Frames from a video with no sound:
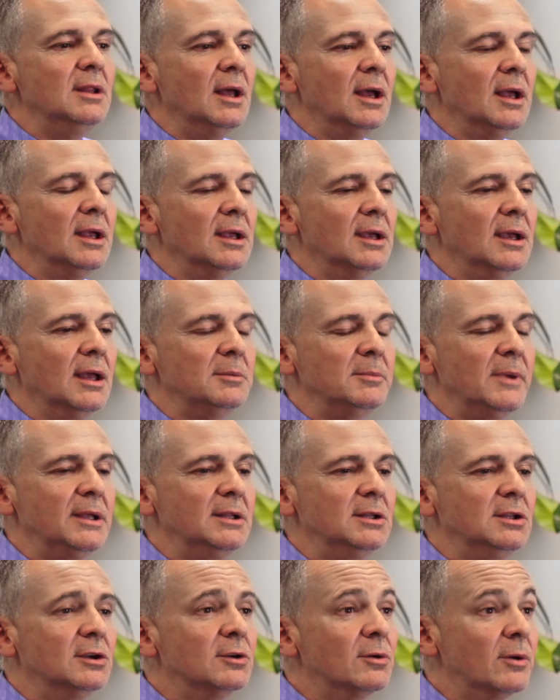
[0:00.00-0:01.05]
I got my
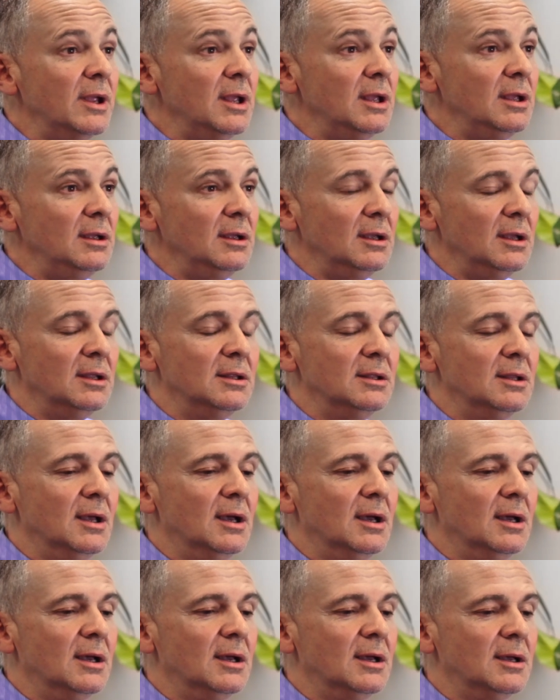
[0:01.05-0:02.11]
degree in
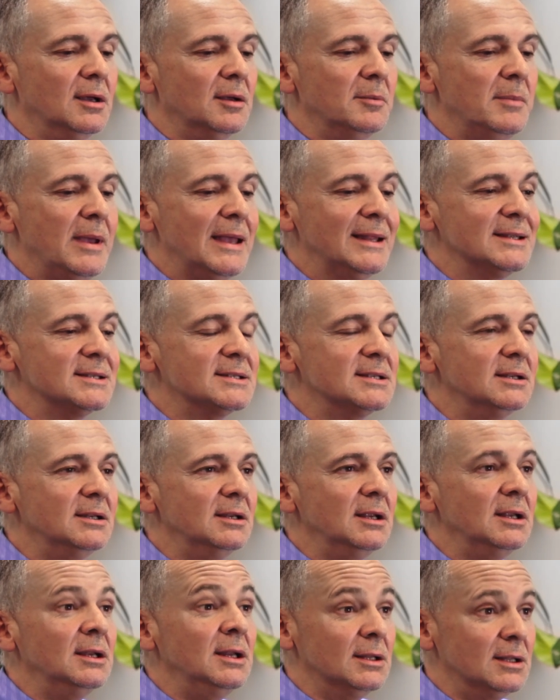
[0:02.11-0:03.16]
medicine
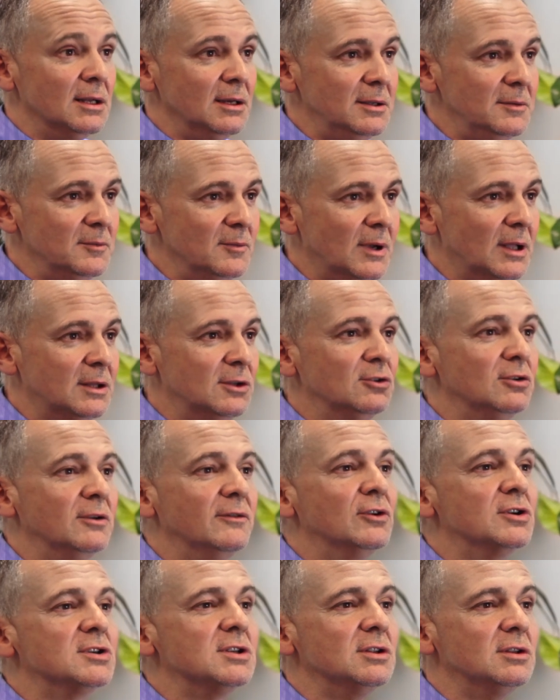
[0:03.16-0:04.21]
in Italy at the
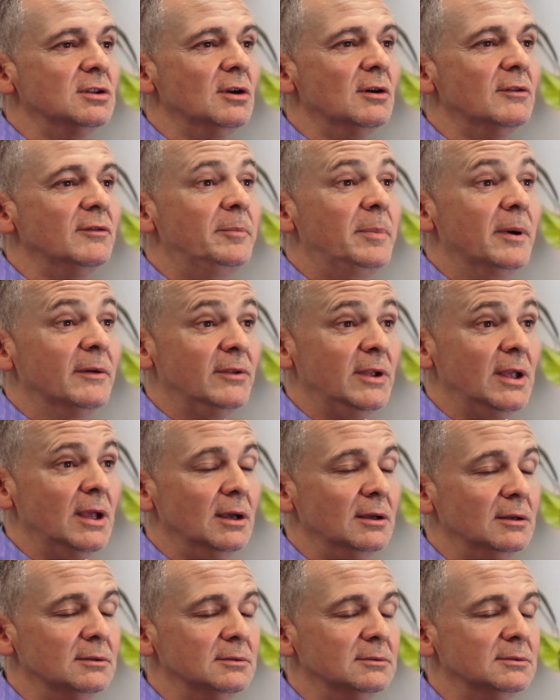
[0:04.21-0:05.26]
University of
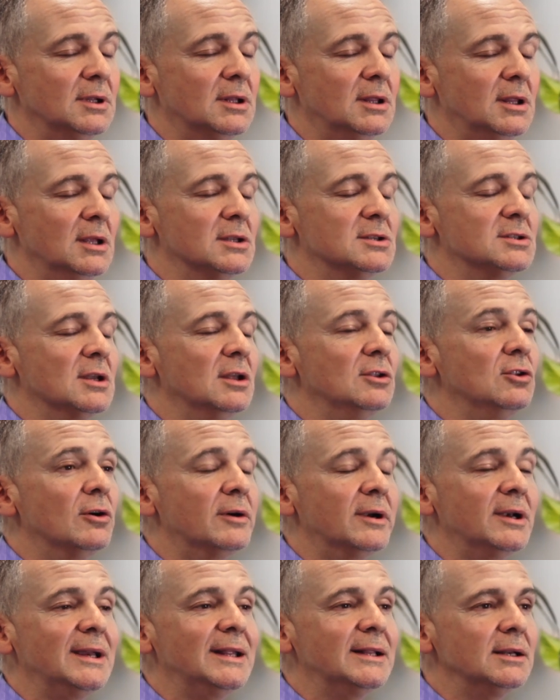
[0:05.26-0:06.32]
Pavia, that is
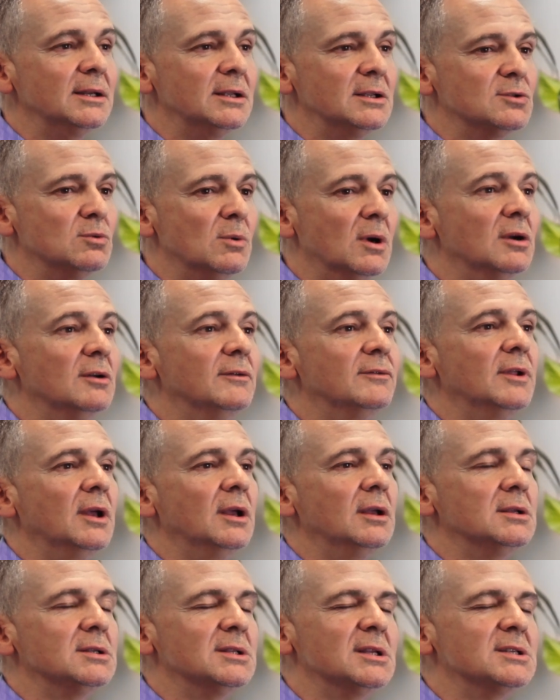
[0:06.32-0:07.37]
northern Italy.
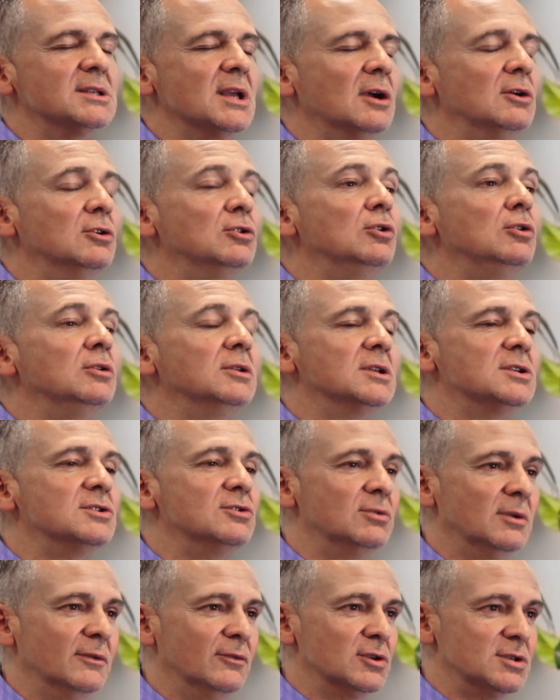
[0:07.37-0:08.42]
Is the second oldest
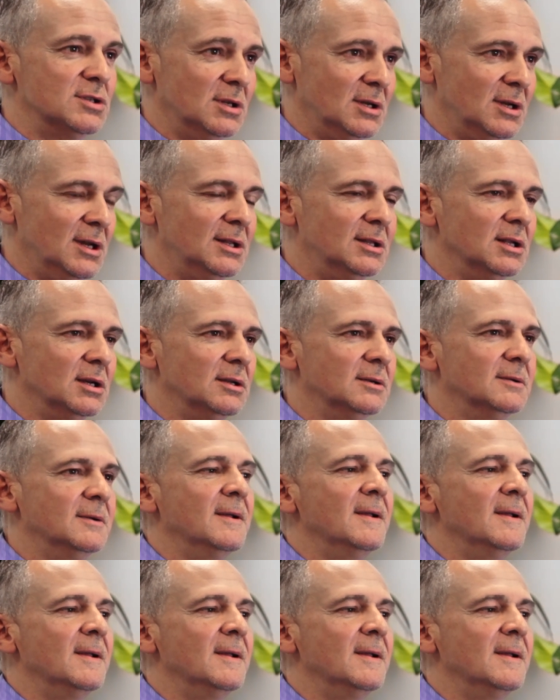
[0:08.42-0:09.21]
university in Italy.